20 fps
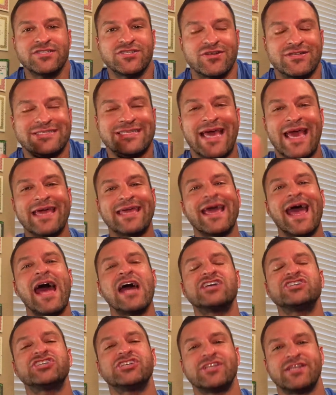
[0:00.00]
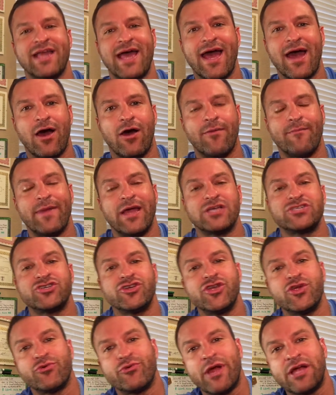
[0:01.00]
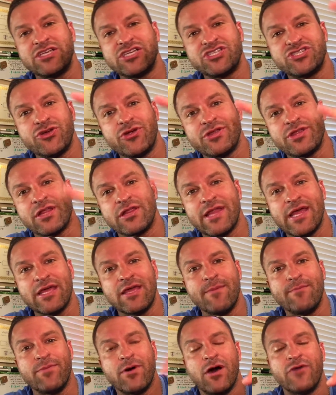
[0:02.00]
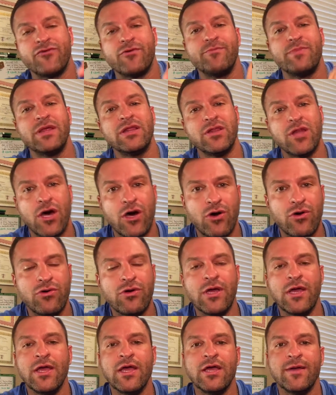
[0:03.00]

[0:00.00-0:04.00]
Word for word: So take action now. Make sure you register in the link above or below.